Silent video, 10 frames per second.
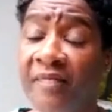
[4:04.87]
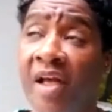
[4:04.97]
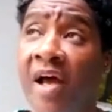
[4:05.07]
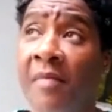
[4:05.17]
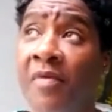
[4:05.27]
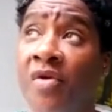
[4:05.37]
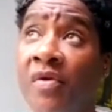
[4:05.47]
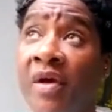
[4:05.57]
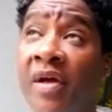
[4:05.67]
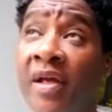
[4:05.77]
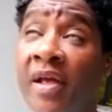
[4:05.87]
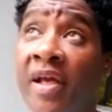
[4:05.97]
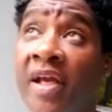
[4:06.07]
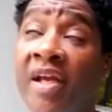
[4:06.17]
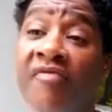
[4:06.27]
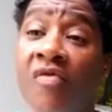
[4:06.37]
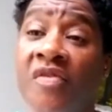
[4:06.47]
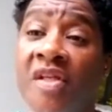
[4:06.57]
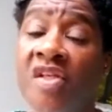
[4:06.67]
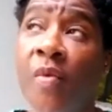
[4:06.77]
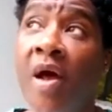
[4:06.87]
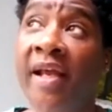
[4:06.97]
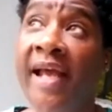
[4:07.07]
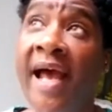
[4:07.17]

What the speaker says: who were involved in this work.